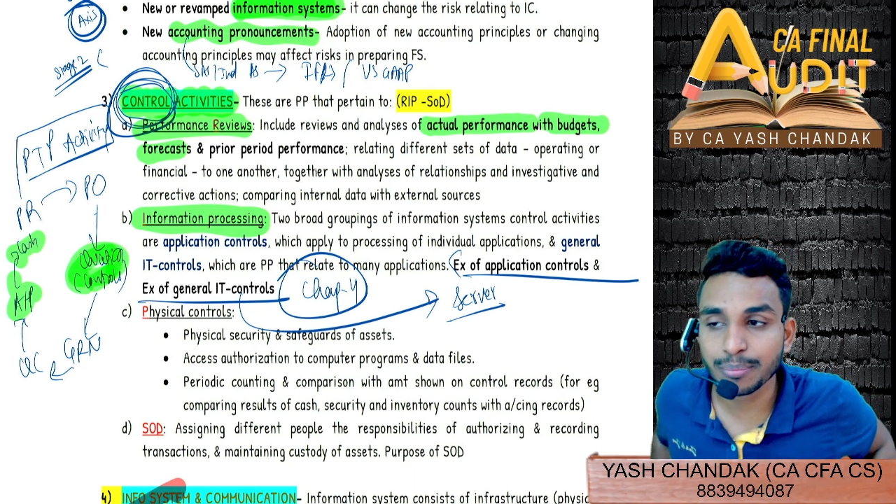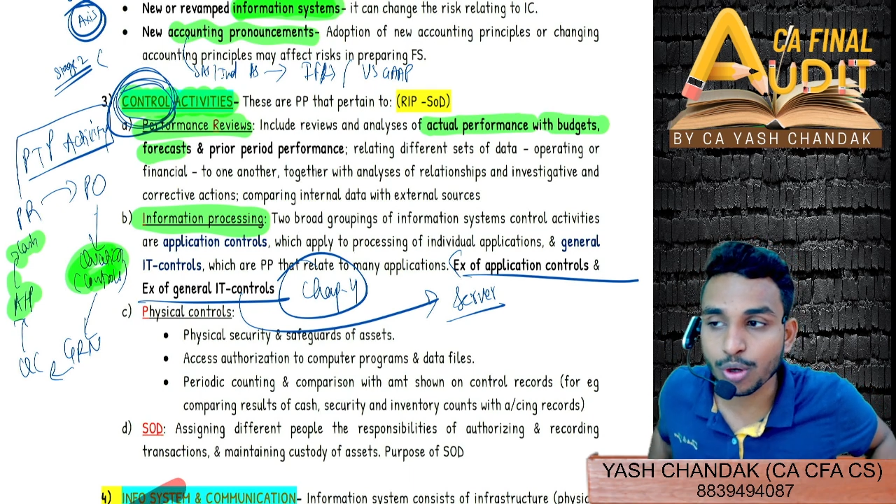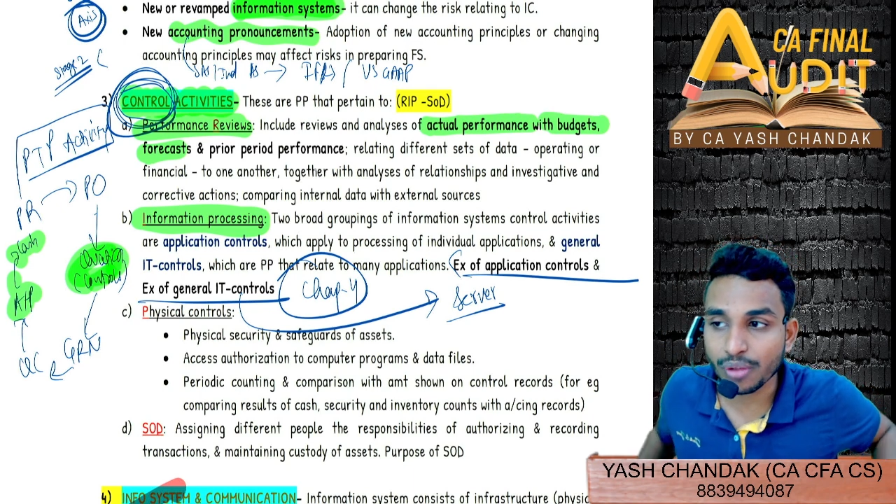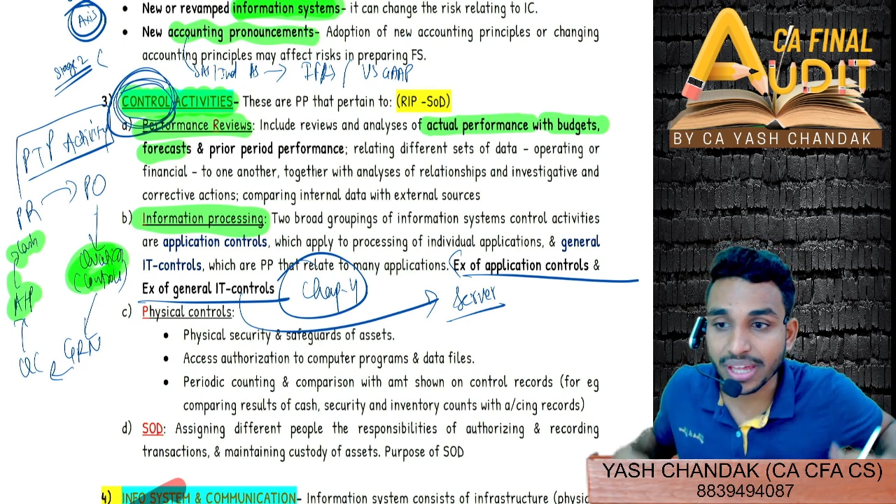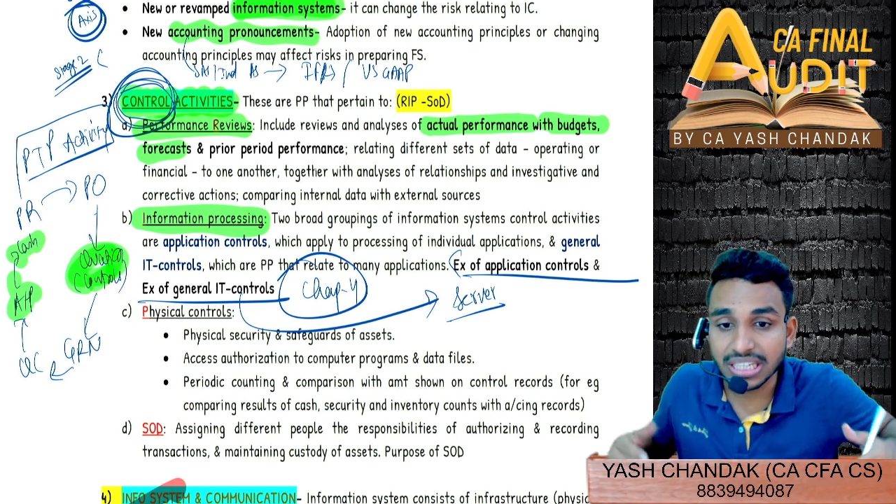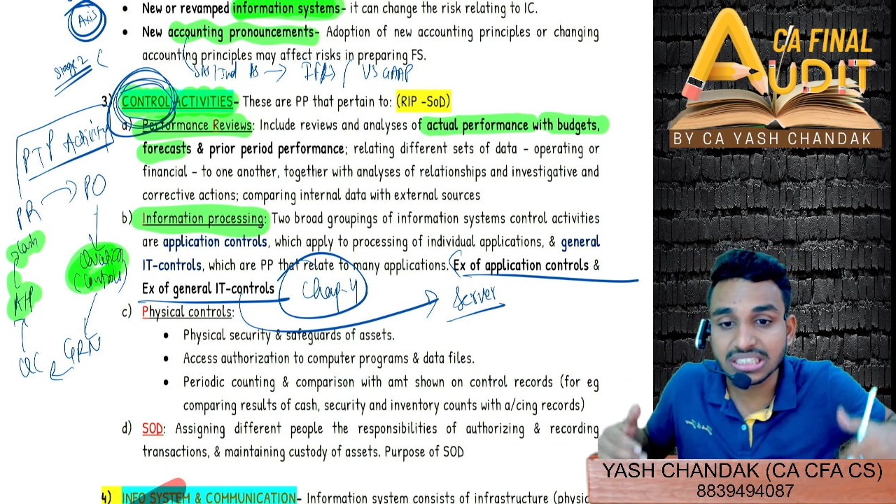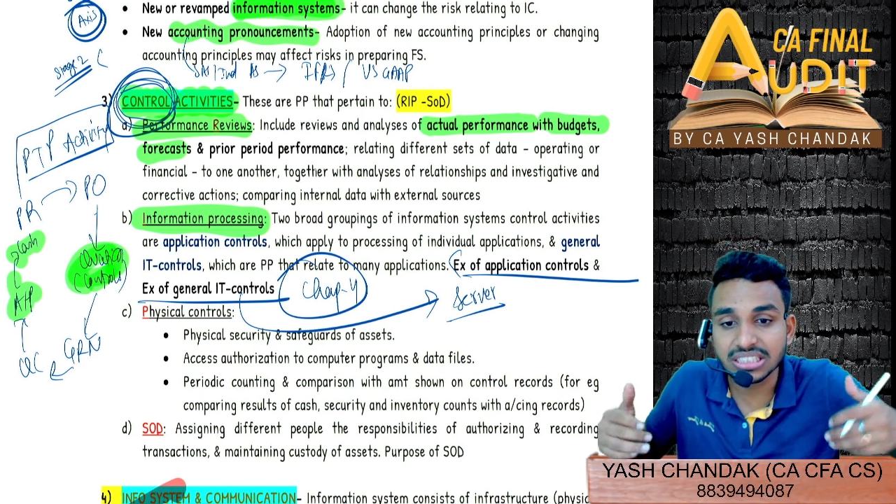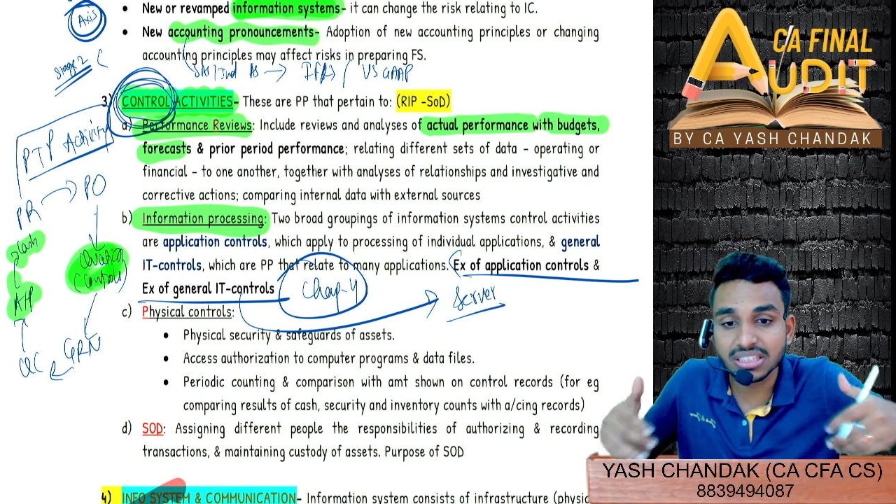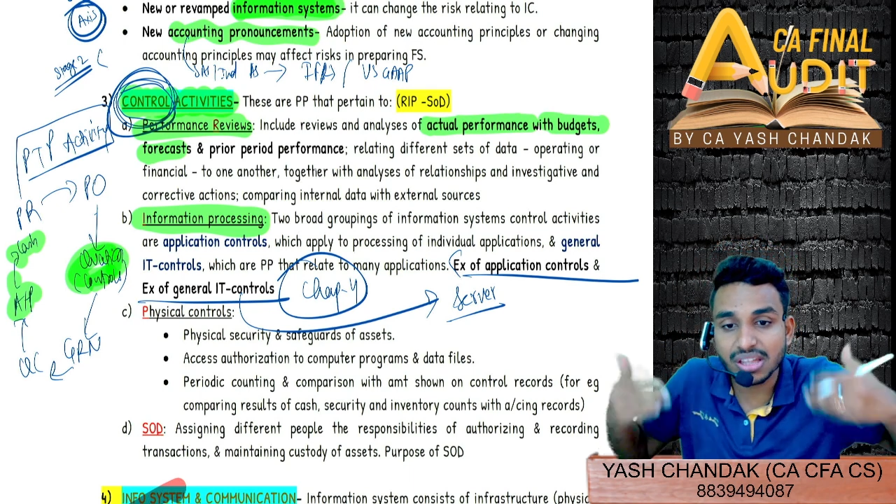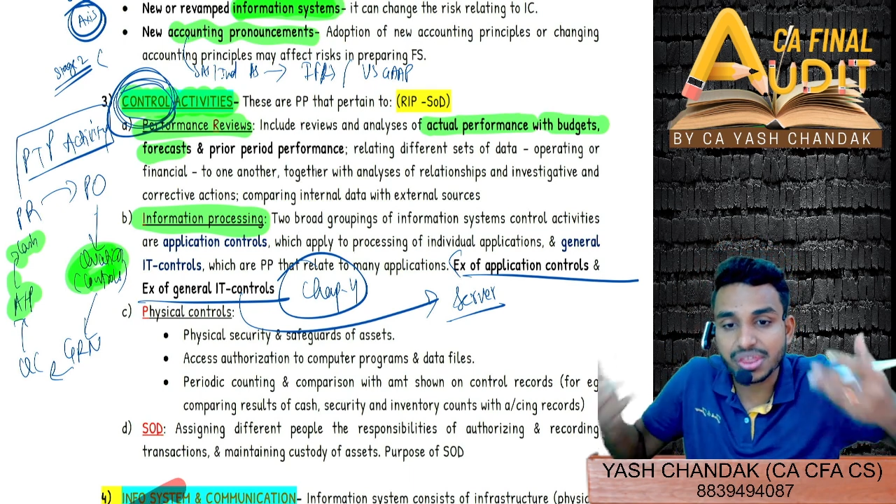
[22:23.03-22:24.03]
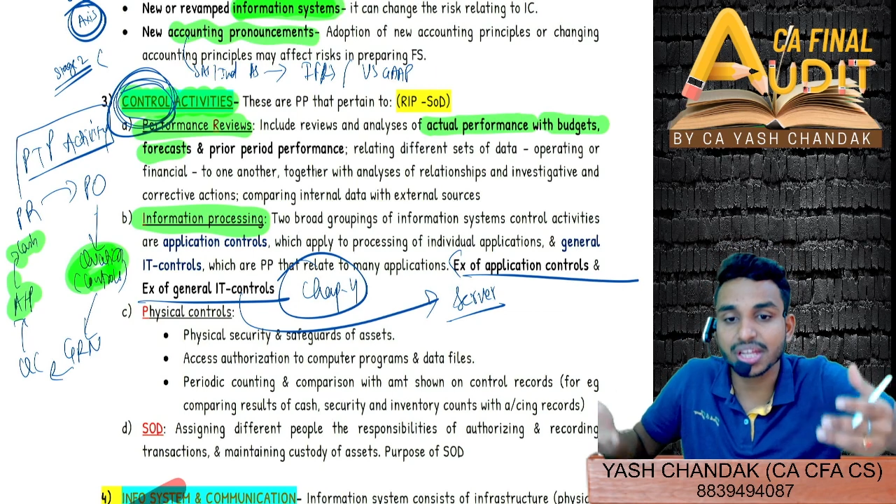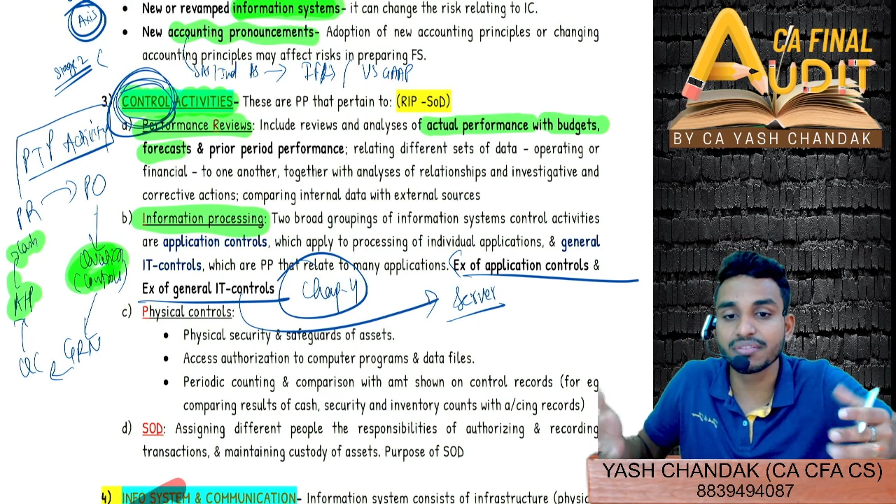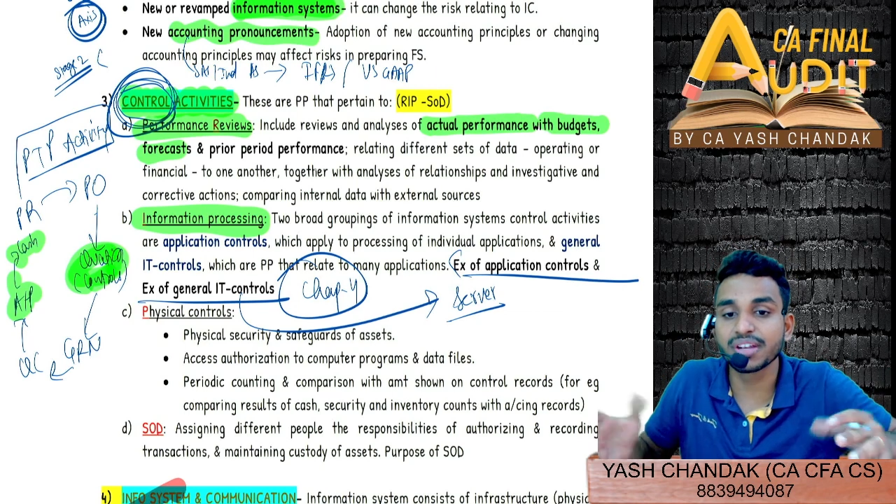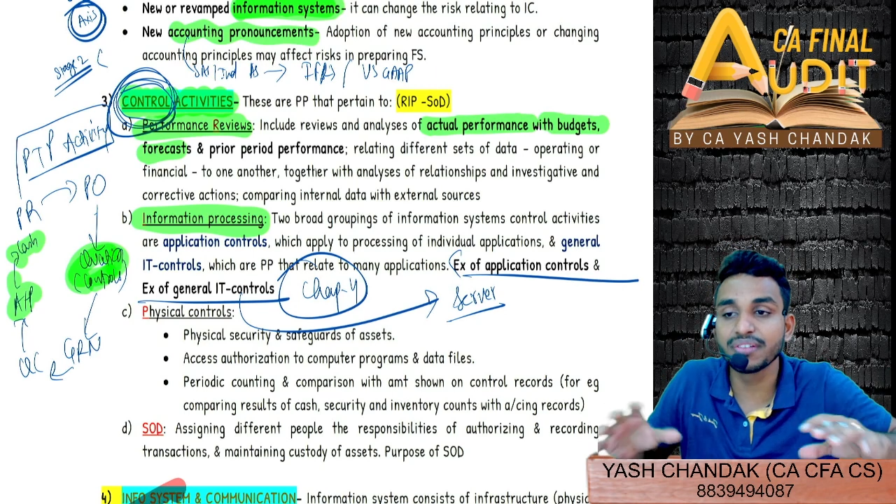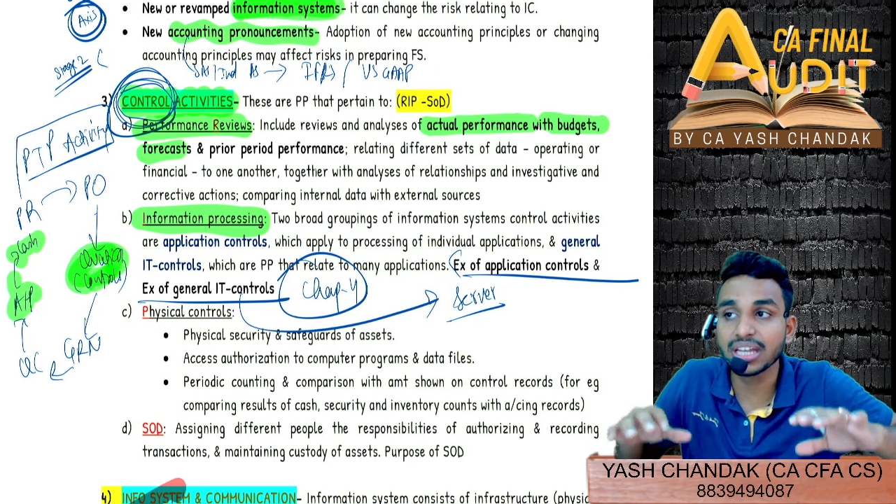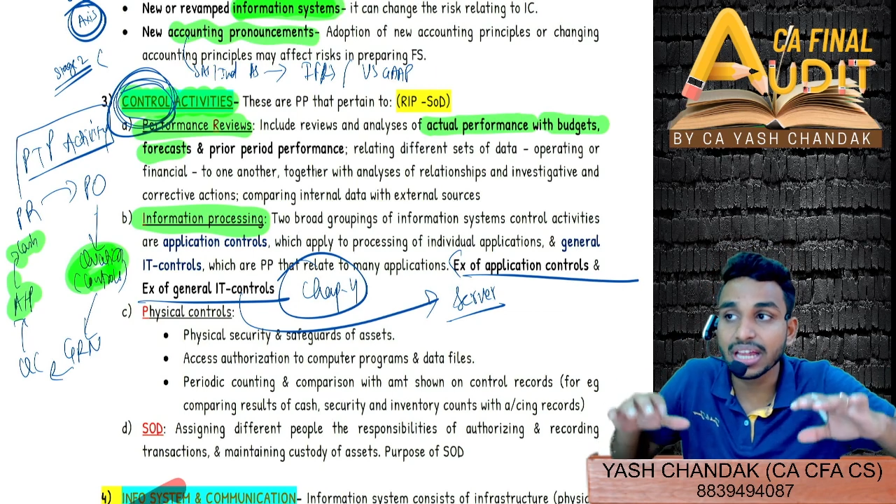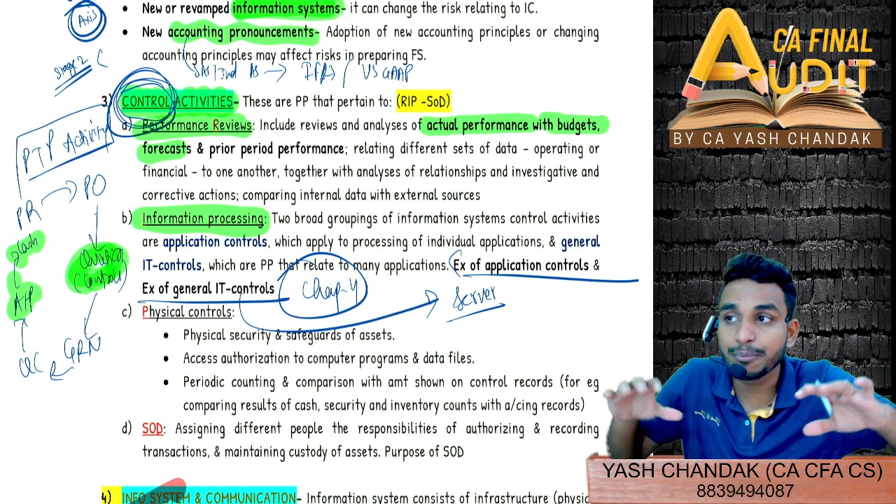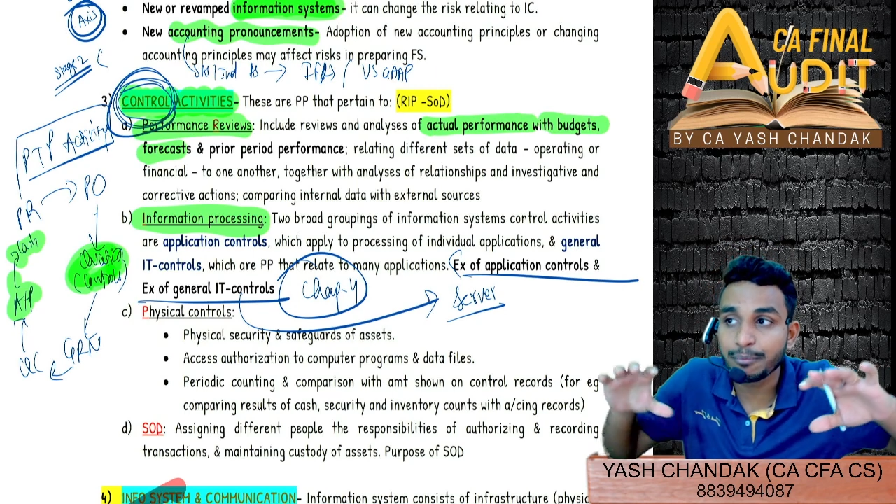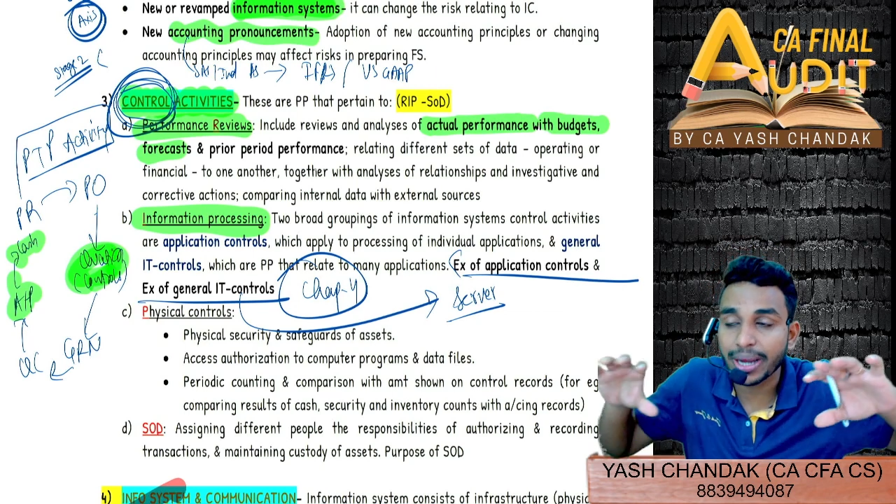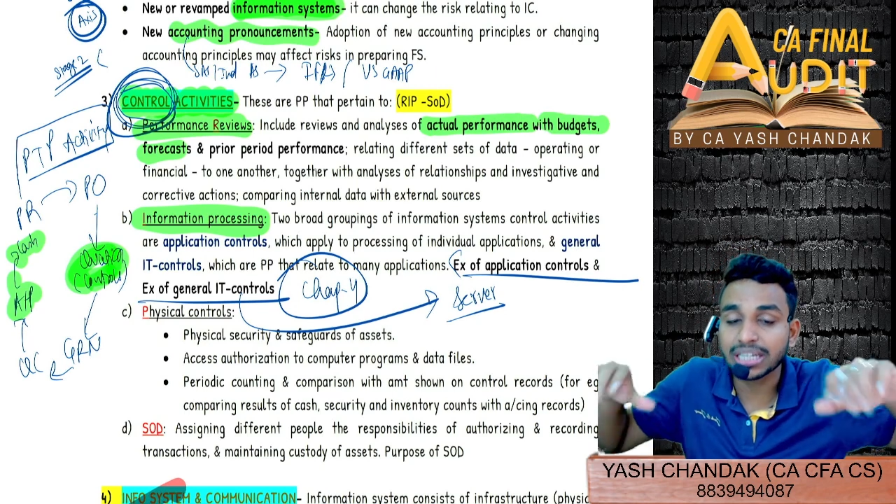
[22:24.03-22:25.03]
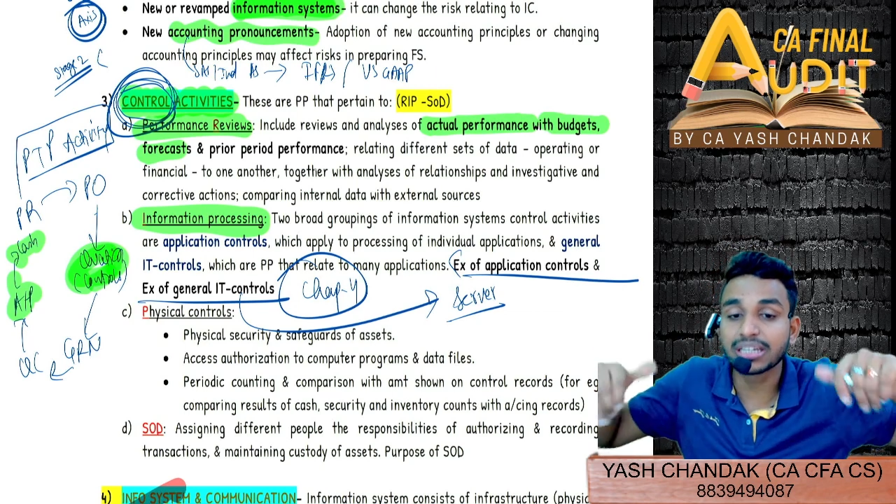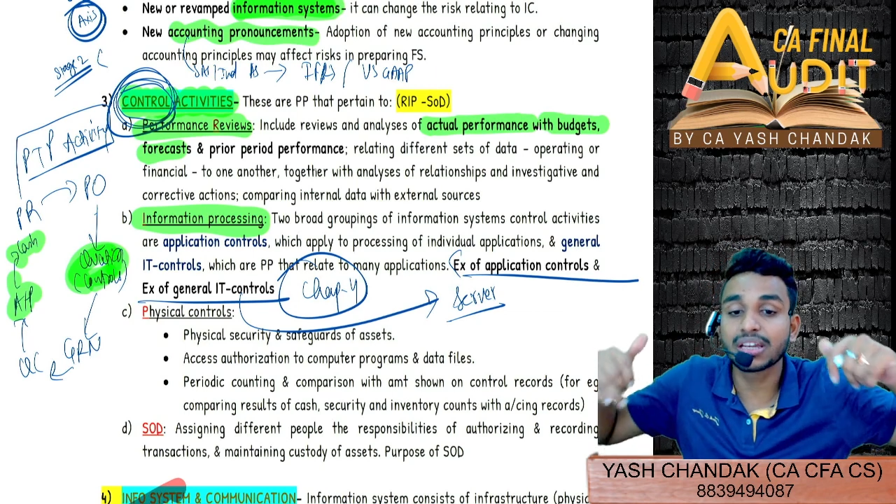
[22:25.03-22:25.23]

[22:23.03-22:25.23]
Because any change in the server will impact